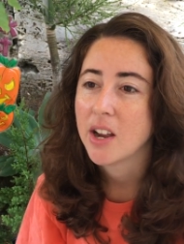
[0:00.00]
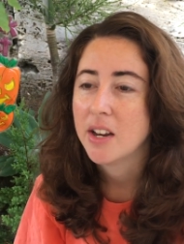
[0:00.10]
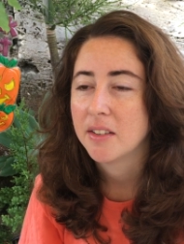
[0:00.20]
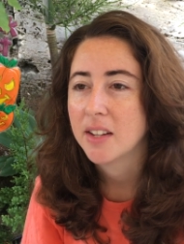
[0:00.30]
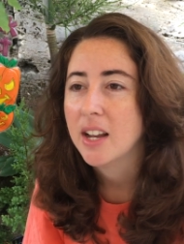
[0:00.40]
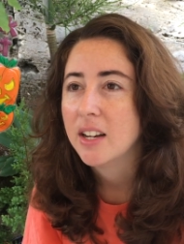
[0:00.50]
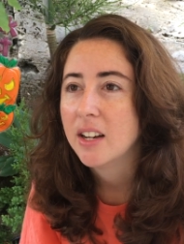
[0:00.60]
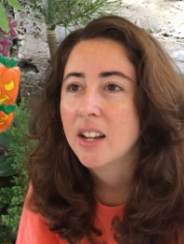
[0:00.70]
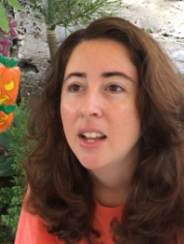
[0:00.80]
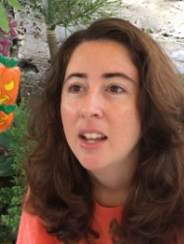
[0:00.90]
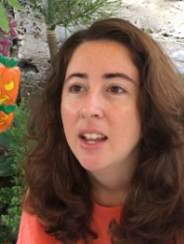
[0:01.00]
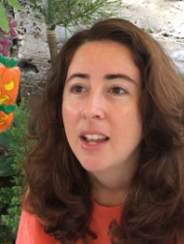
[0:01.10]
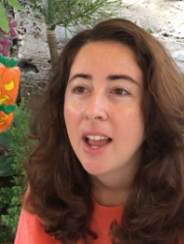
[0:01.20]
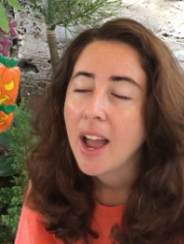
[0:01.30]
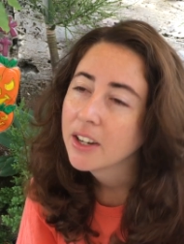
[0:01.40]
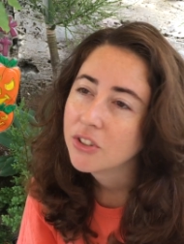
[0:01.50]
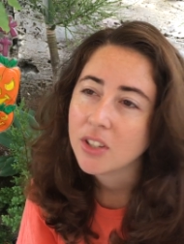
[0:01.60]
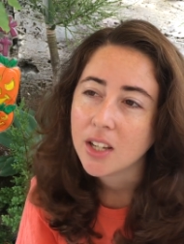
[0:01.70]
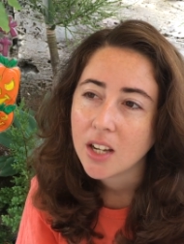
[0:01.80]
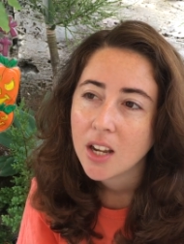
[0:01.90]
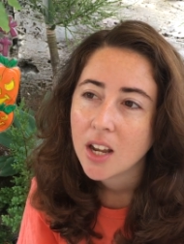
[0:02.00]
I decided, actually,